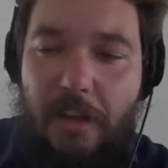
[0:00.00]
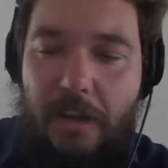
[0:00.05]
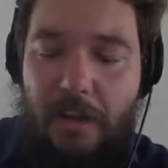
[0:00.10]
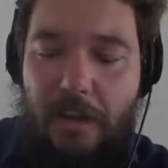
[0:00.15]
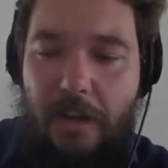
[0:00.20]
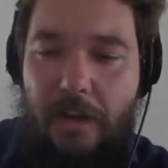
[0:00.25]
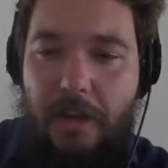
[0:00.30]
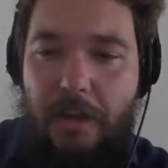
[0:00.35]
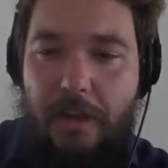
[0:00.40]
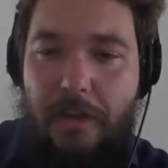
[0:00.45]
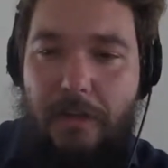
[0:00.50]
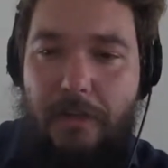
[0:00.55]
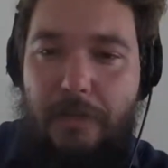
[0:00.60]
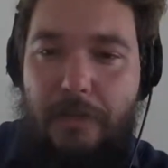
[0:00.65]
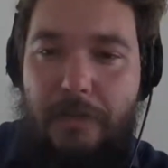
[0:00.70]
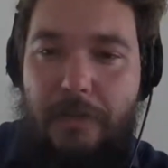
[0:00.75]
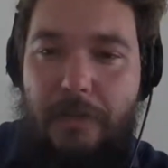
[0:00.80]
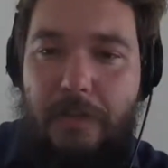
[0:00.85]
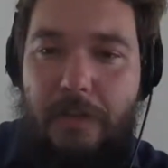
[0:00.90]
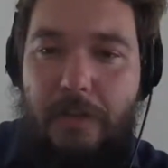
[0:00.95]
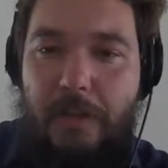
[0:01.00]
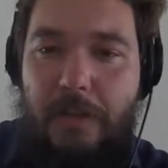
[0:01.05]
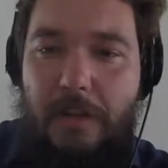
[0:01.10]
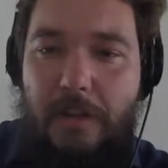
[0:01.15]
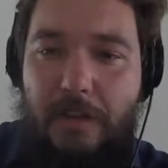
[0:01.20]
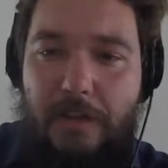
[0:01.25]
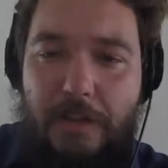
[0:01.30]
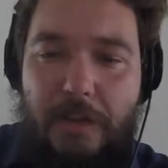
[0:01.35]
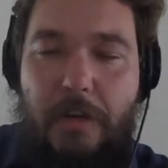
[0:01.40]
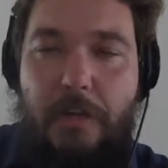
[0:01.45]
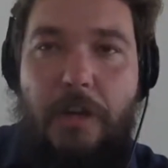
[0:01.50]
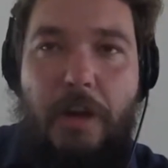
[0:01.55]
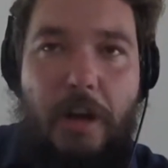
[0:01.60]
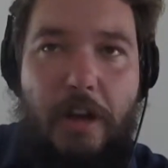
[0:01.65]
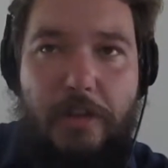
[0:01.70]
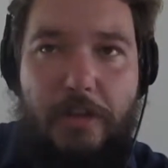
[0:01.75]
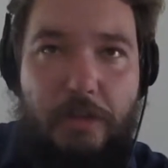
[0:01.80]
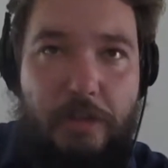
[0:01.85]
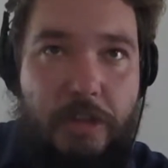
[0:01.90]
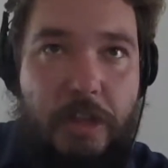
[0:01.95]
of zero
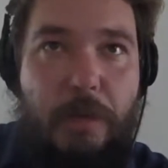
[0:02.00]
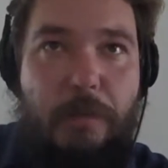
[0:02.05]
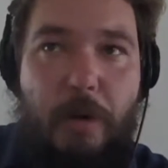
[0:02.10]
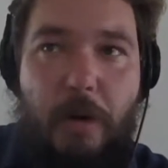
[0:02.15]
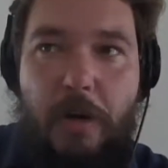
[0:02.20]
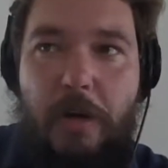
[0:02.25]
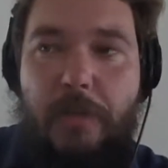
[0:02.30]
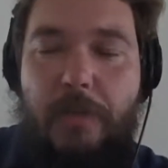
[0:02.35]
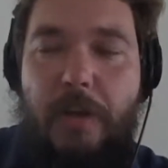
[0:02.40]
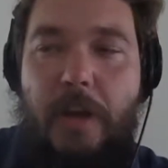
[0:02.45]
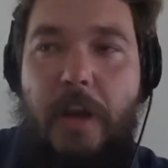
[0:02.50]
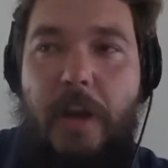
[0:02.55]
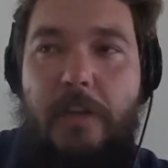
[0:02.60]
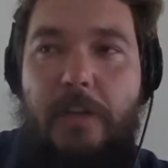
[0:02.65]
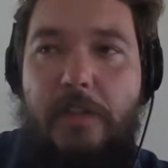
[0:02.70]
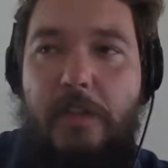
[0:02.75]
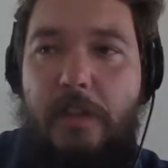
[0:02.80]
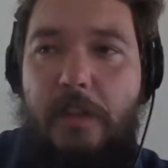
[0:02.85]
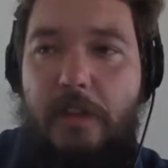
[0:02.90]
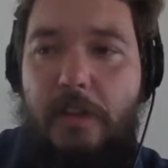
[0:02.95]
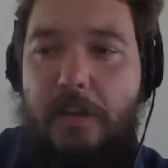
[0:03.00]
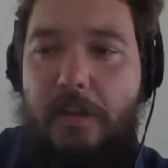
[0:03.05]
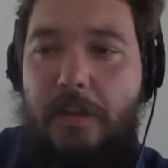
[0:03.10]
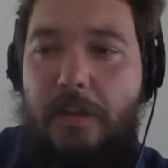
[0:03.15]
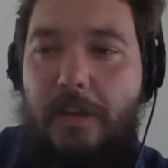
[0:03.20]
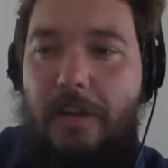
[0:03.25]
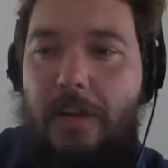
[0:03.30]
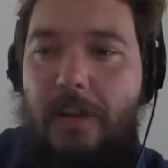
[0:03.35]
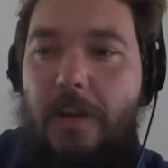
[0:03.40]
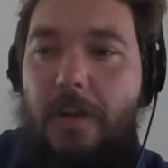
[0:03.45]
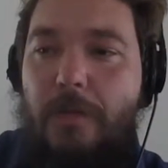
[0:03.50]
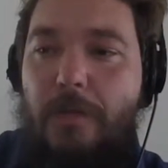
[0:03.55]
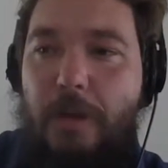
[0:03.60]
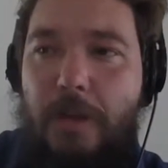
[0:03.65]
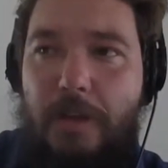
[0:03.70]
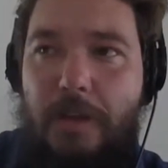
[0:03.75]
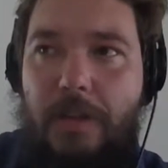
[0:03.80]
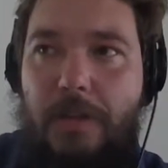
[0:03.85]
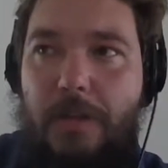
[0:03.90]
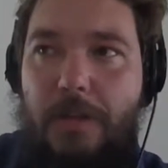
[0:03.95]
cost or cheap artifacts that
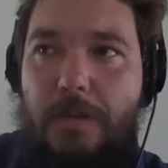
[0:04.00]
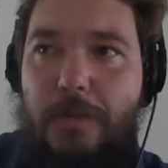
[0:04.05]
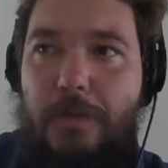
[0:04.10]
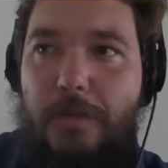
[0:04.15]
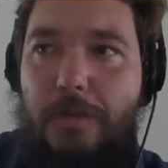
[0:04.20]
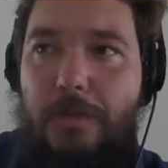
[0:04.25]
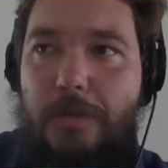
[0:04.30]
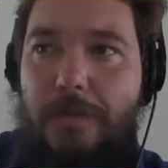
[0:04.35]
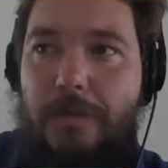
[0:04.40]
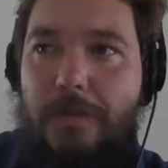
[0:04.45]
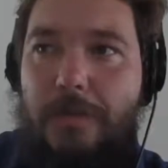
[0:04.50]
when you